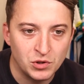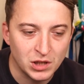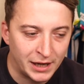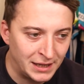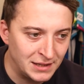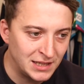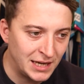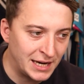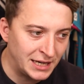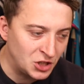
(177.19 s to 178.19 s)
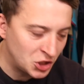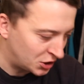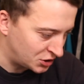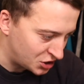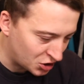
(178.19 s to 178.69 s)
I didn't see any
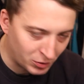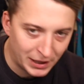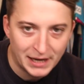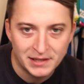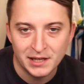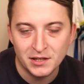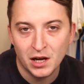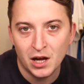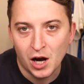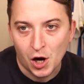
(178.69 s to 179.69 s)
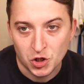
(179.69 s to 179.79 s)
chances created. I saw